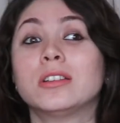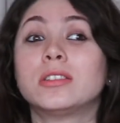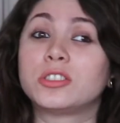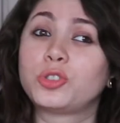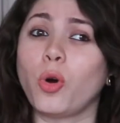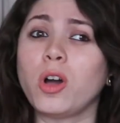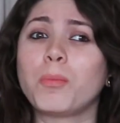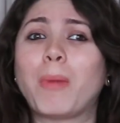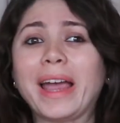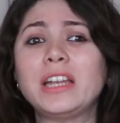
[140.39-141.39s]
The joke
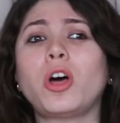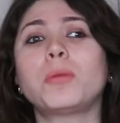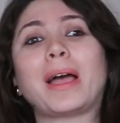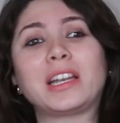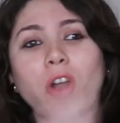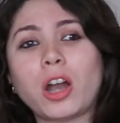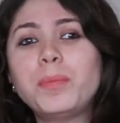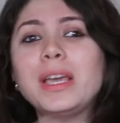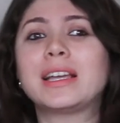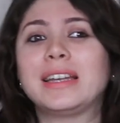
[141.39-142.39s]
might or might not
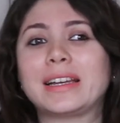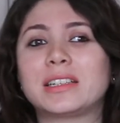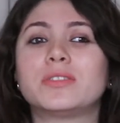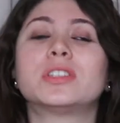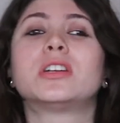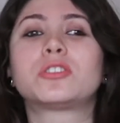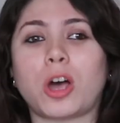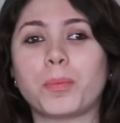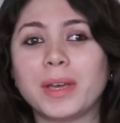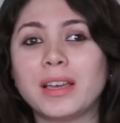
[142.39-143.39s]
be connected with the
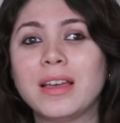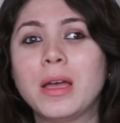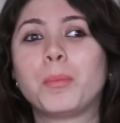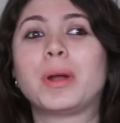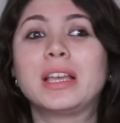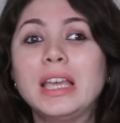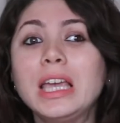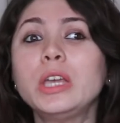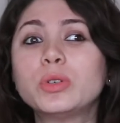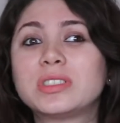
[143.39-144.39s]
topic, but
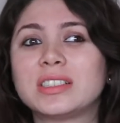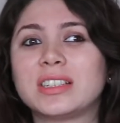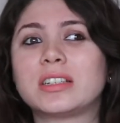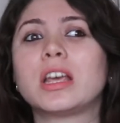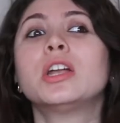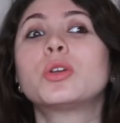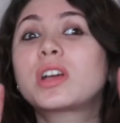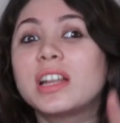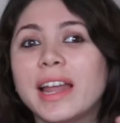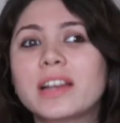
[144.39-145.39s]
he uses it to
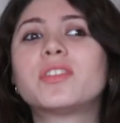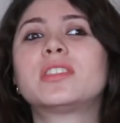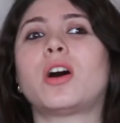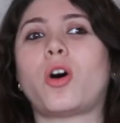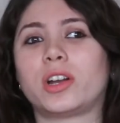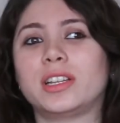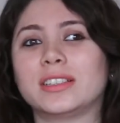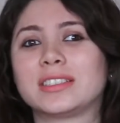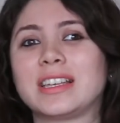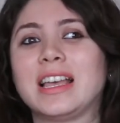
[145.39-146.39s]
connect with the
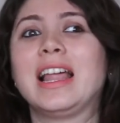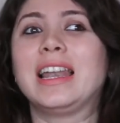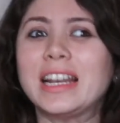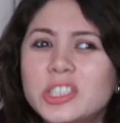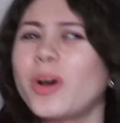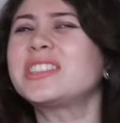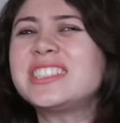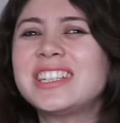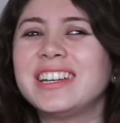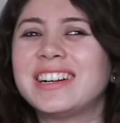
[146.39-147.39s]
audience. Let's watch
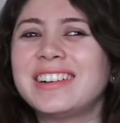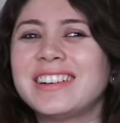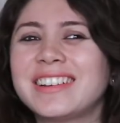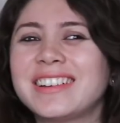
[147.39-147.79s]
it here.